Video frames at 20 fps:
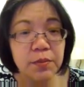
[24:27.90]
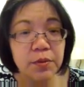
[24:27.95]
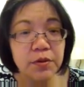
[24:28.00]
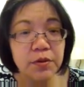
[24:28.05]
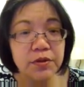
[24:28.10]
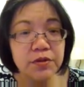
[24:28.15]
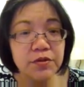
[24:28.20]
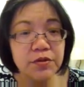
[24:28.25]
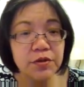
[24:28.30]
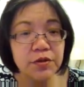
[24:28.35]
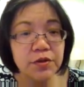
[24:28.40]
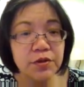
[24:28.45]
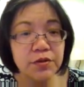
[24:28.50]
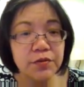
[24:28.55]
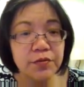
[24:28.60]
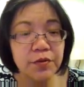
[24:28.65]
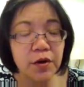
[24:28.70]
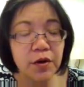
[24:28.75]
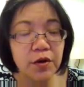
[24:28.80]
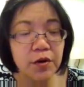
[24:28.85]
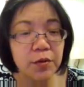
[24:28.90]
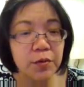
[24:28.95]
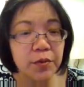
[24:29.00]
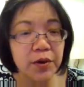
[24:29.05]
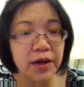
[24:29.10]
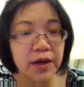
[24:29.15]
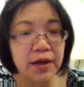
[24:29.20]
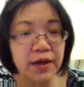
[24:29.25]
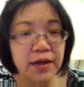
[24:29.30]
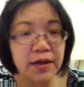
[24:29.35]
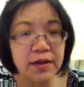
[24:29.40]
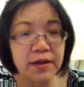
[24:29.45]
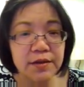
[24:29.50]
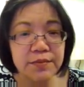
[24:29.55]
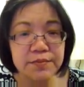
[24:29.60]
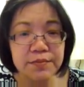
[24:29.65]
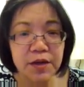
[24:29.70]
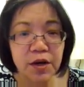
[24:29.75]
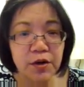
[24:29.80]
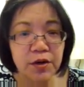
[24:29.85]
The points that are far
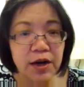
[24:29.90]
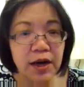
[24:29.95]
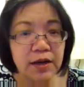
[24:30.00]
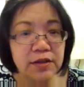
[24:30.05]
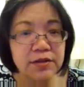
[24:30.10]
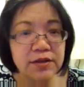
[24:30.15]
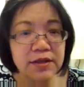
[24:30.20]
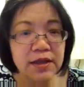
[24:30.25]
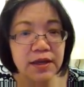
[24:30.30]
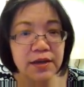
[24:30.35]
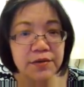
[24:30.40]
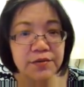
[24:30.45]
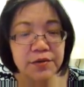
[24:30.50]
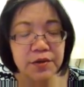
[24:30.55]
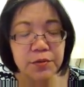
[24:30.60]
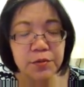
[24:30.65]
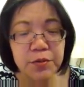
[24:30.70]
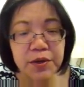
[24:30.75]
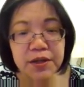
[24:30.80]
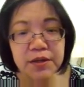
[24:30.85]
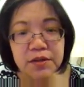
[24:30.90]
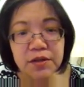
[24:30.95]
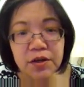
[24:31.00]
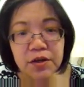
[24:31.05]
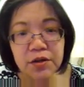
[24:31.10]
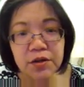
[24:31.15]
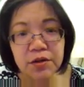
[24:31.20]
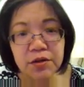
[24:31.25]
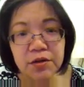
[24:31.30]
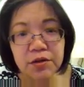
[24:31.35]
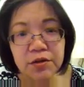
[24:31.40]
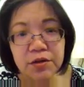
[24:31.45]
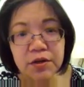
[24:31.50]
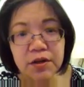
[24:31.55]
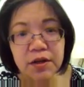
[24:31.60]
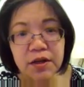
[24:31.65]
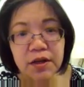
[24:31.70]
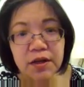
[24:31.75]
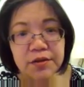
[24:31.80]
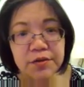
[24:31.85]
away are outside of the window,
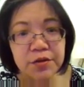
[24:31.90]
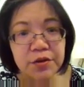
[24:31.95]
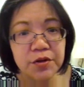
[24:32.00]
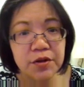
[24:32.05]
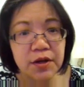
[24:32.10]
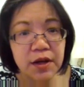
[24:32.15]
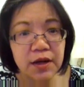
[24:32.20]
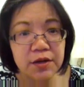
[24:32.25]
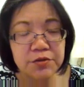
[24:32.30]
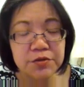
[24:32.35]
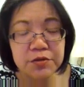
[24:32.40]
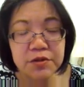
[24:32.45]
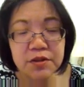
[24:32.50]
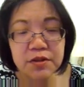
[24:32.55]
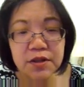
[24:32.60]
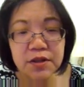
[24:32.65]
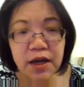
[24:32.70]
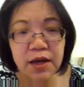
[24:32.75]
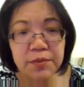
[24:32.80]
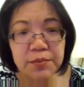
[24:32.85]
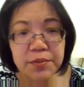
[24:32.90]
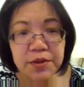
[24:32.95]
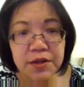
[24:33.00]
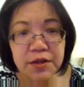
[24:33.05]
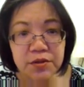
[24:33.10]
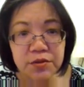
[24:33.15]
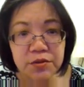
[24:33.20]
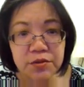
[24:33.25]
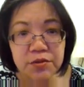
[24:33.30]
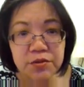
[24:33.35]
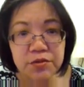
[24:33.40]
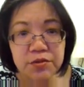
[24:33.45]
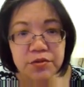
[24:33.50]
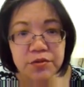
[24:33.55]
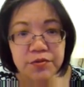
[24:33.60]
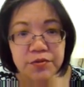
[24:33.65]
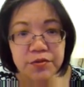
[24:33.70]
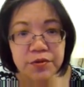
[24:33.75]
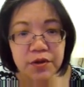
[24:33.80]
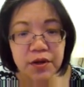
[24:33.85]
and they're actually not being
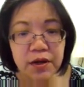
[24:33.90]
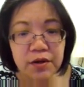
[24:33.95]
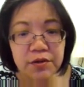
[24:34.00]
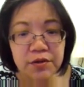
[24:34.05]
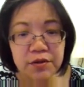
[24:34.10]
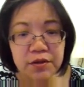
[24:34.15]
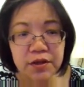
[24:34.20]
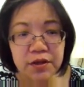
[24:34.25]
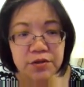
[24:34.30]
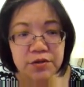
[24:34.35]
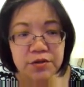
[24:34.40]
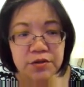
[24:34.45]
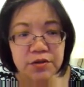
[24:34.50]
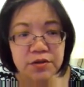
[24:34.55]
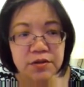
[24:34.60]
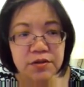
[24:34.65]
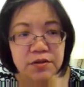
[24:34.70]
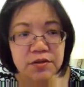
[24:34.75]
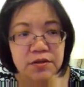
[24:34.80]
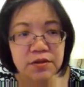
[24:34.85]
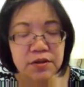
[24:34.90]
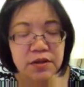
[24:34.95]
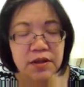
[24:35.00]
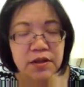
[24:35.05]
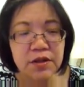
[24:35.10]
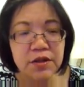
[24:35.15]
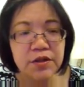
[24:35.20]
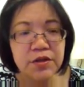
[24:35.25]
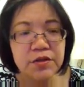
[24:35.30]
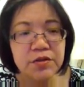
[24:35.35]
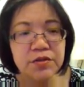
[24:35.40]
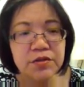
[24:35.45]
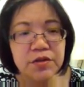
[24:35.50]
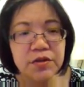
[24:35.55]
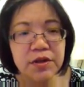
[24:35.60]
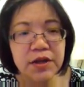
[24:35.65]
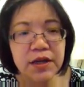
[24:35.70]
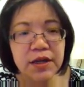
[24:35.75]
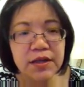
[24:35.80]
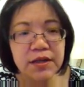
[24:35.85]
used for calculations.
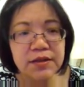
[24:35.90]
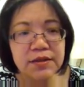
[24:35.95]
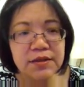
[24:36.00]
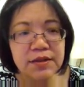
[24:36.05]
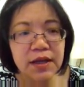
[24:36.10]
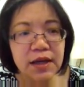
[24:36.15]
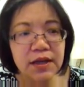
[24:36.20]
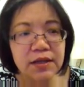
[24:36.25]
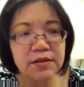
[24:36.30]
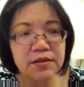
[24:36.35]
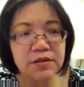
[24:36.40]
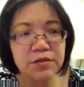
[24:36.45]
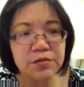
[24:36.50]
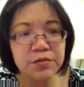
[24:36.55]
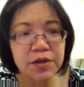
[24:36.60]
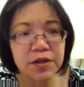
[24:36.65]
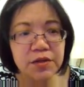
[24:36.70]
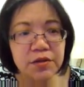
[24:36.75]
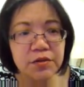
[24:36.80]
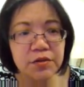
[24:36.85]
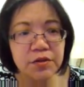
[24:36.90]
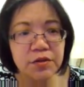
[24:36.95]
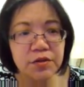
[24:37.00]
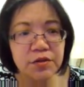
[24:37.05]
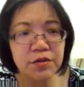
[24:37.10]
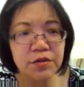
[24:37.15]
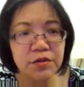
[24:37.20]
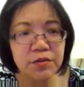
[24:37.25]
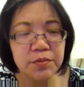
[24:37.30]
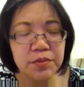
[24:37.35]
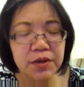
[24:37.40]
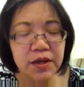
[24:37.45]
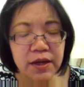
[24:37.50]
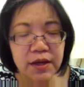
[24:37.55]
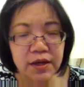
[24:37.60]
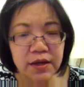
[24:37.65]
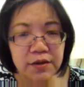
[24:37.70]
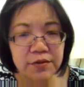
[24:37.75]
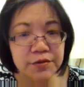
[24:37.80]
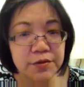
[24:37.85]
So in a sense, radial kernel
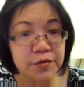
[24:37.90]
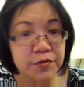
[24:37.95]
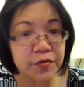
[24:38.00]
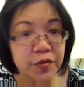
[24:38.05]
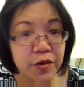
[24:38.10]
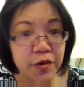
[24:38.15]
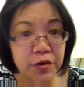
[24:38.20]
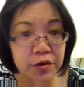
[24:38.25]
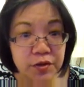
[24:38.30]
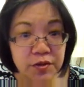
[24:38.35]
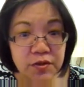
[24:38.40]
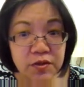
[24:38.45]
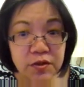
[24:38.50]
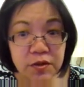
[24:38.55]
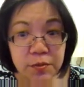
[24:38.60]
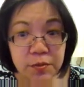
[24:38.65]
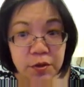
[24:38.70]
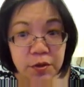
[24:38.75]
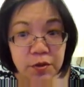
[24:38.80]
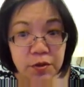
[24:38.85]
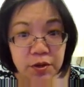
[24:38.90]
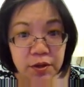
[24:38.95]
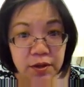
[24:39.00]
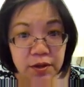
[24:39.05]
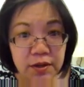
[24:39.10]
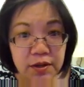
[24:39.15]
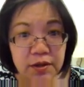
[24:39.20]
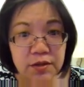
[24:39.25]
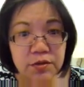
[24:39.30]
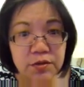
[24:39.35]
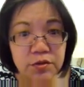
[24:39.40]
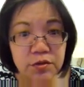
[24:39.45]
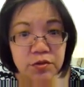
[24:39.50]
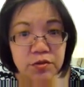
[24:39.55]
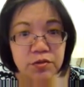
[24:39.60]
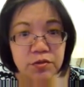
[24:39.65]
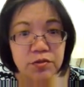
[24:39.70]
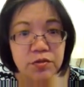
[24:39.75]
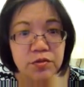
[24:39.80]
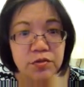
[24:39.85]
behaves very similarly
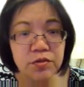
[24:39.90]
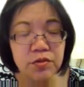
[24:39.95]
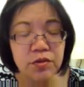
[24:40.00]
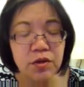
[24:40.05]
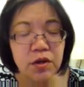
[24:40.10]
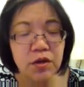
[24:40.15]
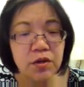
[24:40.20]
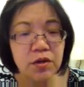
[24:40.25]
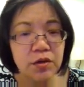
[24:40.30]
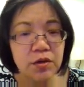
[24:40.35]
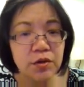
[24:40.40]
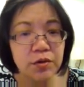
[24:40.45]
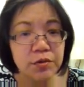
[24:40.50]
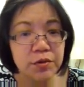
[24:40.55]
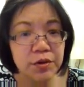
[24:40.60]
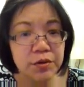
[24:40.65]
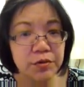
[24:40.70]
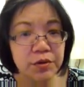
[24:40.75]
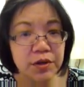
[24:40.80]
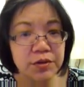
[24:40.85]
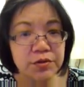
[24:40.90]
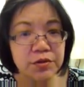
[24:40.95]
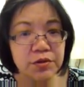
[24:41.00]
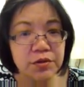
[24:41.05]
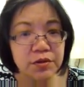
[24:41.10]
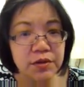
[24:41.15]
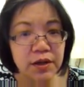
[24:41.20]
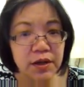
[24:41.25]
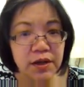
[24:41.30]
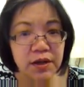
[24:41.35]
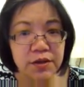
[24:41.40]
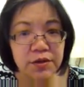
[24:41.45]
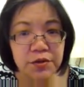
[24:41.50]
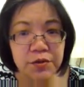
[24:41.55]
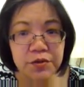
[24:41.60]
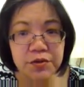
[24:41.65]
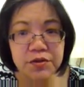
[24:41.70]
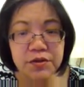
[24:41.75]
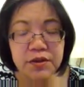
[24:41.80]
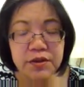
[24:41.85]
to local regression or
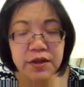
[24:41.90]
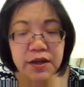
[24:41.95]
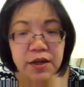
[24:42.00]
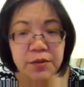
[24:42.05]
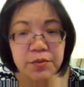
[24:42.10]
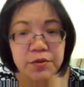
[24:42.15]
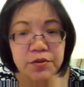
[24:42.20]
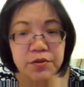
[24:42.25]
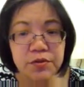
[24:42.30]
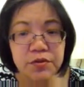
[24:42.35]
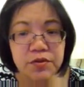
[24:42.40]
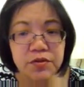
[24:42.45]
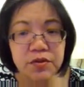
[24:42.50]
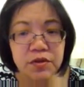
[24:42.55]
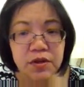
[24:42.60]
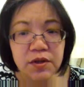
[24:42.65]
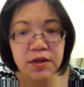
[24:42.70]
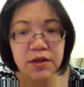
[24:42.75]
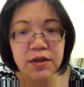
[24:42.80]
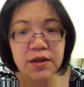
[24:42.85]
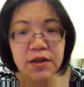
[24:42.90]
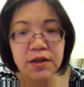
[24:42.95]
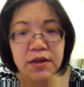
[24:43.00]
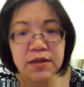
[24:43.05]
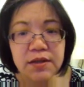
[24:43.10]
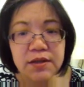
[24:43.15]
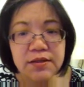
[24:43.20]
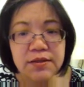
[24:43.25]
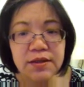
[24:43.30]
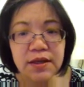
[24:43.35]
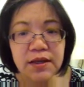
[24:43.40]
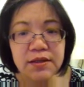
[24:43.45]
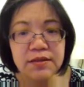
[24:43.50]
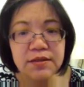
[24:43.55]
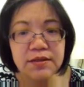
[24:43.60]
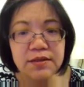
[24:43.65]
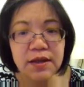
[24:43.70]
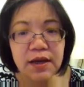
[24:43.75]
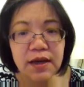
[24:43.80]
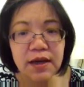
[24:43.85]
k-nearest neighbors, in the
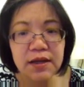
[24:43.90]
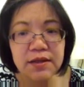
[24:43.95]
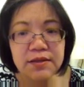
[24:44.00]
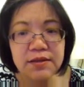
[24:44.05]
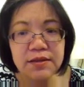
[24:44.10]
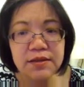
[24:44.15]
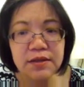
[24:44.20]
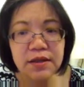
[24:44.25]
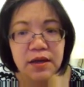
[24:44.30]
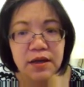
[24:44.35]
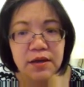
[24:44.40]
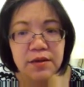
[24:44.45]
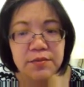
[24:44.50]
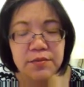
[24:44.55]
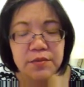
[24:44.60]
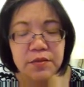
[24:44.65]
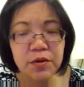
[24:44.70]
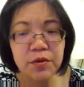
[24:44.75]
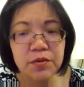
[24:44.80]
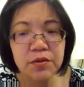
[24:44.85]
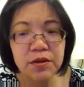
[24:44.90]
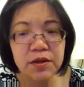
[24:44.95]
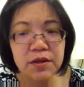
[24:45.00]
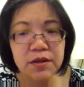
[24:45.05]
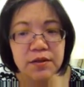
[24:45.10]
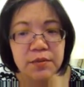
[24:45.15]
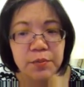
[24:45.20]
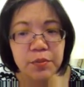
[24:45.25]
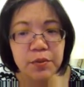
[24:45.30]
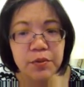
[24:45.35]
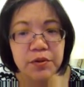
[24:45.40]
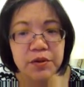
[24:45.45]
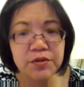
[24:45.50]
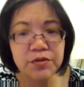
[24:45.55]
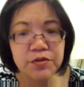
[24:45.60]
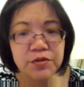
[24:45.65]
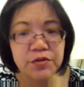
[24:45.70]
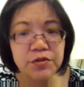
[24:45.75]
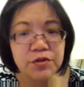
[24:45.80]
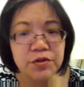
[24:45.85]
sense that only the
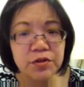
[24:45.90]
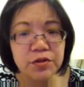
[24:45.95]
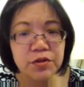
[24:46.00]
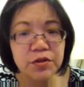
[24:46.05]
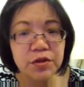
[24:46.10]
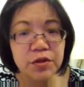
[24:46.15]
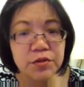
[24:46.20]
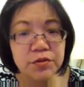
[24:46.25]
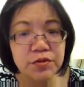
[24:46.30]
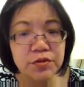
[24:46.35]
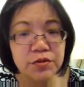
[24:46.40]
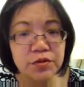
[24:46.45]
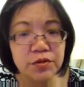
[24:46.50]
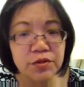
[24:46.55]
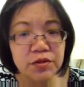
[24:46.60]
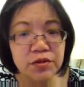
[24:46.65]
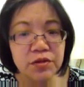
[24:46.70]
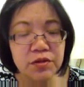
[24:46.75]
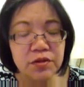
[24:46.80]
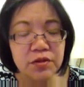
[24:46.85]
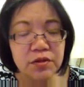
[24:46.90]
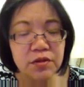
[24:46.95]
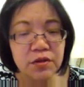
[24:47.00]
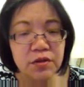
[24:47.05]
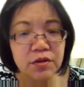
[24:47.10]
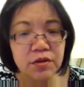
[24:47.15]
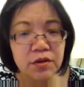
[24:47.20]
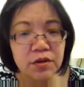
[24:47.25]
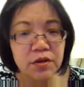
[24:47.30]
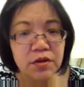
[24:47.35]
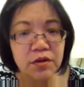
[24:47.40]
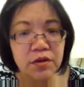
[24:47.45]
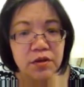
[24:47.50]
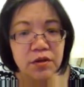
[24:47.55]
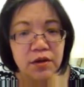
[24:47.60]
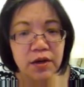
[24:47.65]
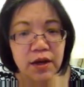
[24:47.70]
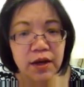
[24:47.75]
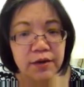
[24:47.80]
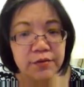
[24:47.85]
points that are closer
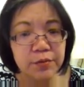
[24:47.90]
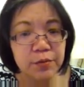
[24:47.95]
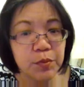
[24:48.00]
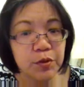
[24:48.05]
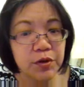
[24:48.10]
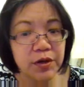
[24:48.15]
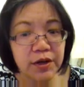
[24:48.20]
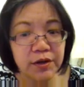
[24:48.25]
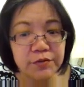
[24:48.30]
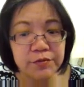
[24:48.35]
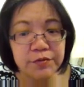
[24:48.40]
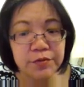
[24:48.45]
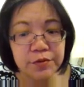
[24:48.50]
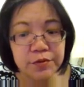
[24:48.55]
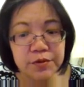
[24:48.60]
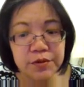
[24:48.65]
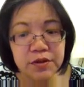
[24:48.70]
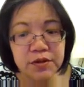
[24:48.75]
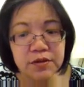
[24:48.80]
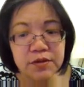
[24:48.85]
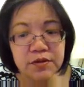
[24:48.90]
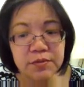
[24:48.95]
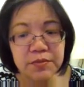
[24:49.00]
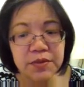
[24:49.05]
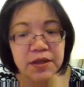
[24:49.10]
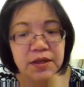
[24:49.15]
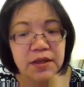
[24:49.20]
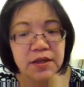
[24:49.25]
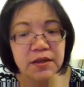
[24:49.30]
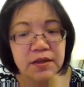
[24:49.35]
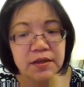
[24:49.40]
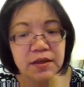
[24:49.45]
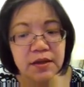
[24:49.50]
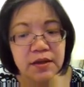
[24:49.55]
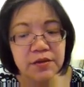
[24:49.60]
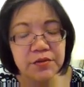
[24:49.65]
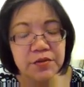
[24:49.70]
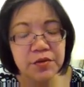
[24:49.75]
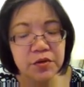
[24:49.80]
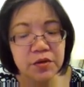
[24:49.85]
have more influence, meaning
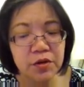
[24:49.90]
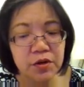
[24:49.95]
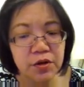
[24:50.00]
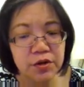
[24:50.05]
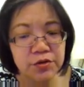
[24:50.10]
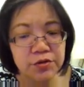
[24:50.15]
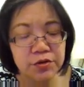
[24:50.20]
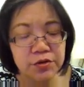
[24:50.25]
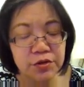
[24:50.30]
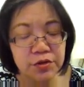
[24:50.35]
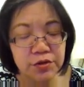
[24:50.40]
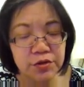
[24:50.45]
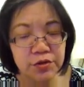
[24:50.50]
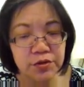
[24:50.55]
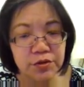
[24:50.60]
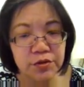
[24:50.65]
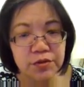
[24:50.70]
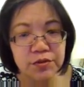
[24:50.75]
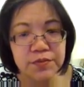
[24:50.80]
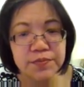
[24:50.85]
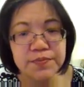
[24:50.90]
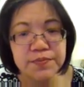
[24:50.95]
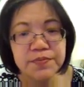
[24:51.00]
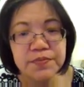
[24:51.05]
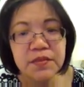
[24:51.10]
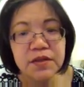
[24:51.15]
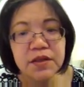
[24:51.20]
they give you a larger kernel.